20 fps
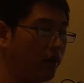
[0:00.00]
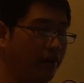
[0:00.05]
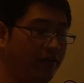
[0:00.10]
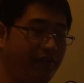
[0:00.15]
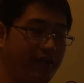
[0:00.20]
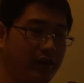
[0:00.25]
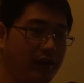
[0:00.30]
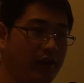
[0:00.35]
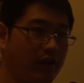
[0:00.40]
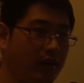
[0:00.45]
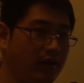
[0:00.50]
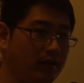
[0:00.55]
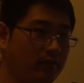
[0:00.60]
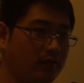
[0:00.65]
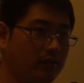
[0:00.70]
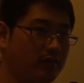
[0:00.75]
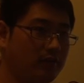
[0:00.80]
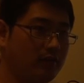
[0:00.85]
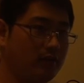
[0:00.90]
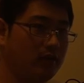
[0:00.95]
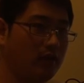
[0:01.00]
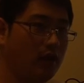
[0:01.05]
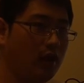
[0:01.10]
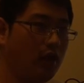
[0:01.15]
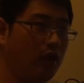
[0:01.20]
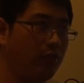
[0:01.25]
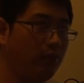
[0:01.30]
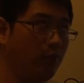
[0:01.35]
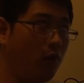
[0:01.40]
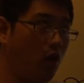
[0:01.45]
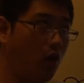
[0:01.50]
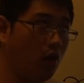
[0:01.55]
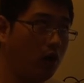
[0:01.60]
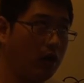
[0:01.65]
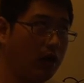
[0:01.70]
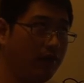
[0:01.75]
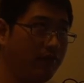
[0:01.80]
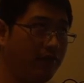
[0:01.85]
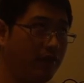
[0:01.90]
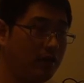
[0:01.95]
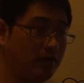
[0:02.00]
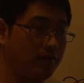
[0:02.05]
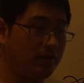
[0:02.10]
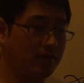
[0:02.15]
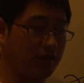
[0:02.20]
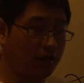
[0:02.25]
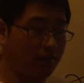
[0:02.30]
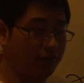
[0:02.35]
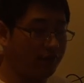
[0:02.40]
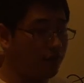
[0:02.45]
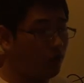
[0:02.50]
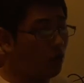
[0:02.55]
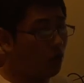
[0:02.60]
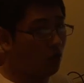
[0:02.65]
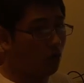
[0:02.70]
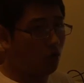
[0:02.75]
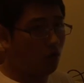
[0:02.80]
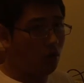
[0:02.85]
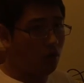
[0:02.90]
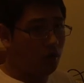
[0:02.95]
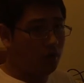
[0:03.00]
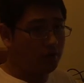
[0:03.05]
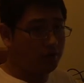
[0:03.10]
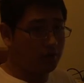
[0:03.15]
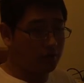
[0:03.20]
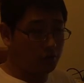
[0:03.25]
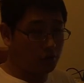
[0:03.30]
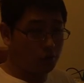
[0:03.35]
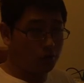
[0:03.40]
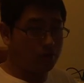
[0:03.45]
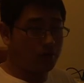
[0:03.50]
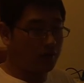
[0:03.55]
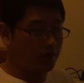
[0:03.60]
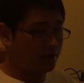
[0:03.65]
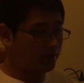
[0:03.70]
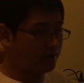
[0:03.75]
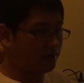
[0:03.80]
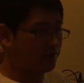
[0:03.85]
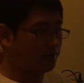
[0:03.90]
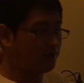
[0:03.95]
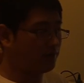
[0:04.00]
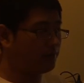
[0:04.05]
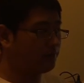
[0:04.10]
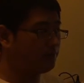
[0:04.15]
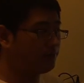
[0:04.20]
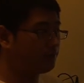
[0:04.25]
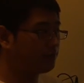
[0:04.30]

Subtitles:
convincing for the users.